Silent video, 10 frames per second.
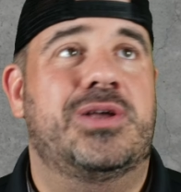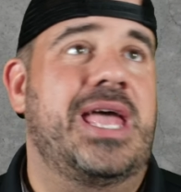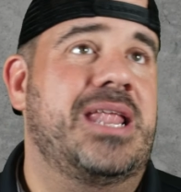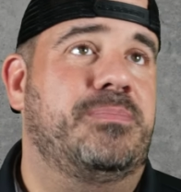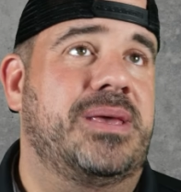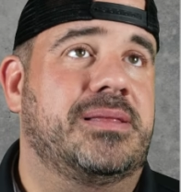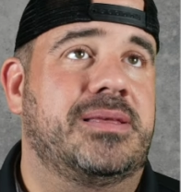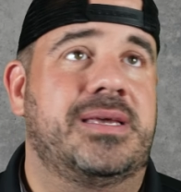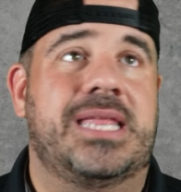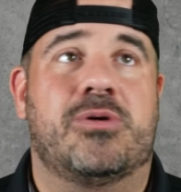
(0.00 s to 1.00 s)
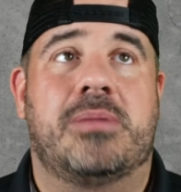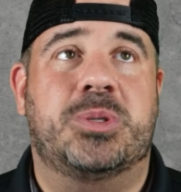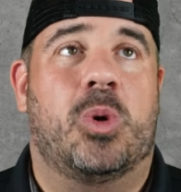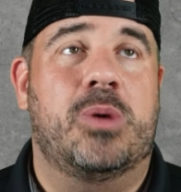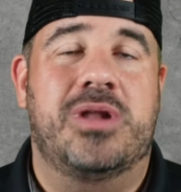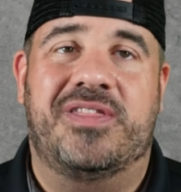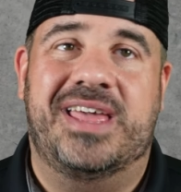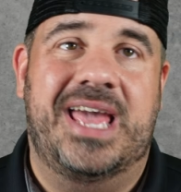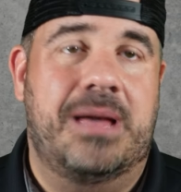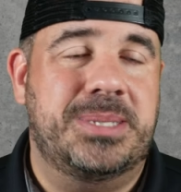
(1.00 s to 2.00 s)
They had a big lead. They were up 21-0 at
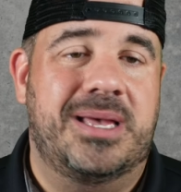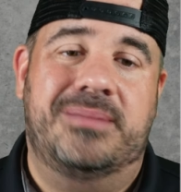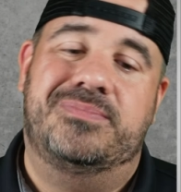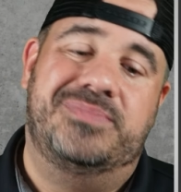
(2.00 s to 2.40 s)
halftime.